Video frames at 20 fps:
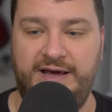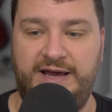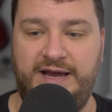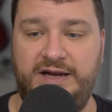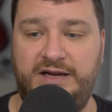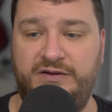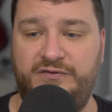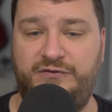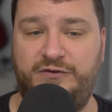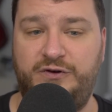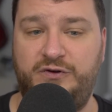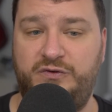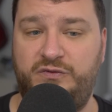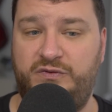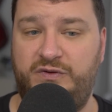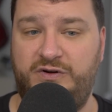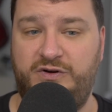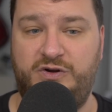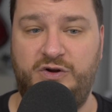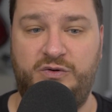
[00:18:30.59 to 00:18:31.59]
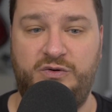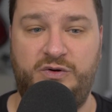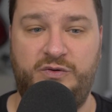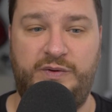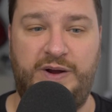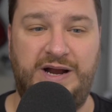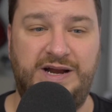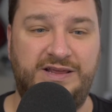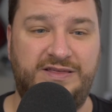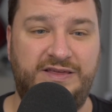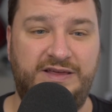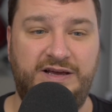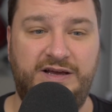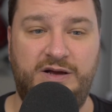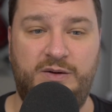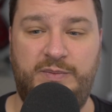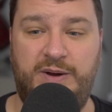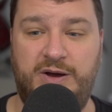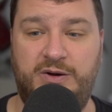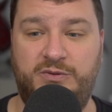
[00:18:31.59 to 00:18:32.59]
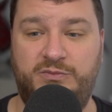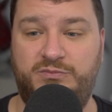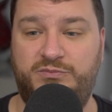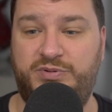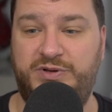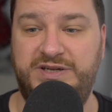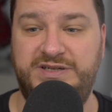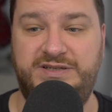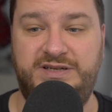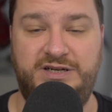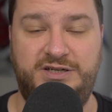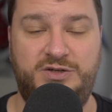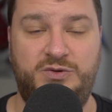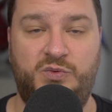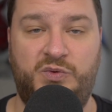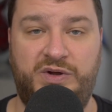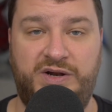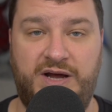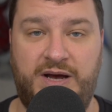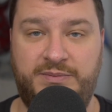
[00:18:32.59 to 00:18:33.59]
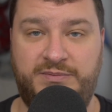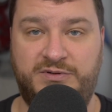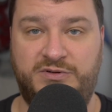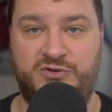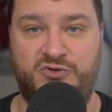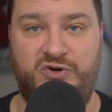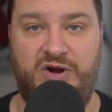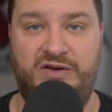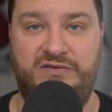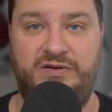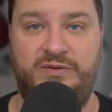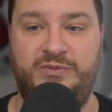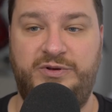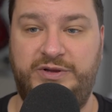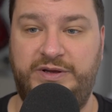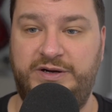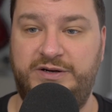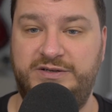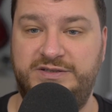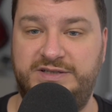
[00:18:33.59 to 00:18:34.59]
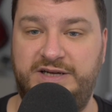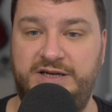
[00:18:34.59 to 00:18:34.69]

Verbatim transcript: And if you don't know anything about PlayStation 1 optical drive emulators,